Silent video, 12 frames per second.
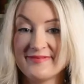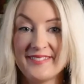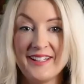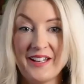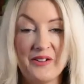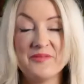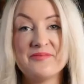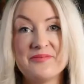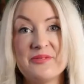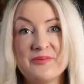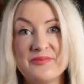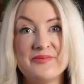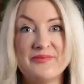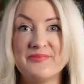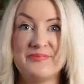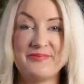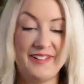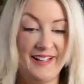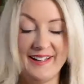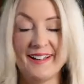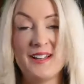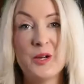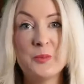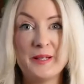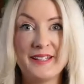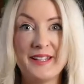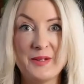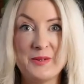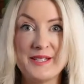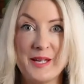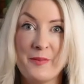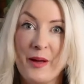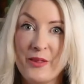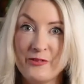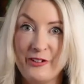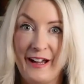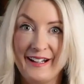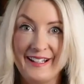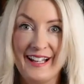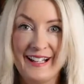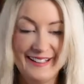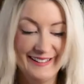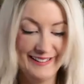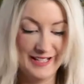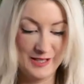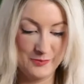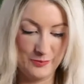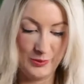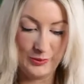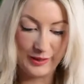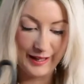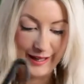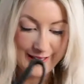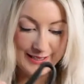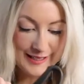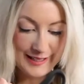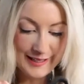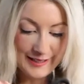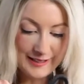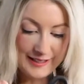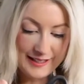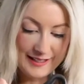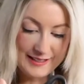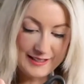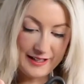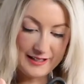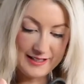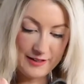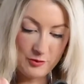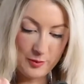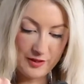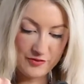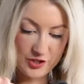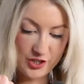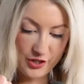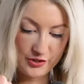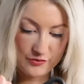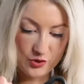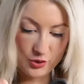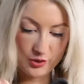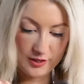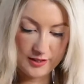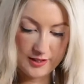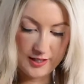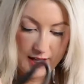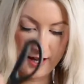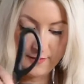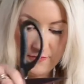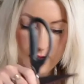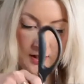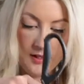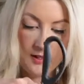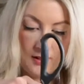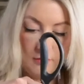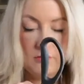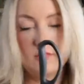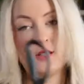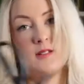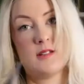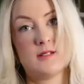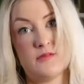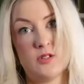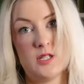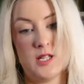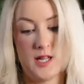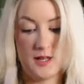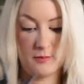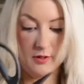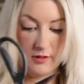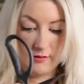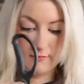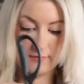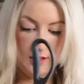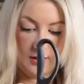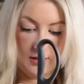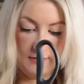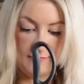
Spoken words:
you know, I'm feeling a little bit guilty about the fact this poor kid is going to have a bit of a dose of chocolate today. It does every day, but you know,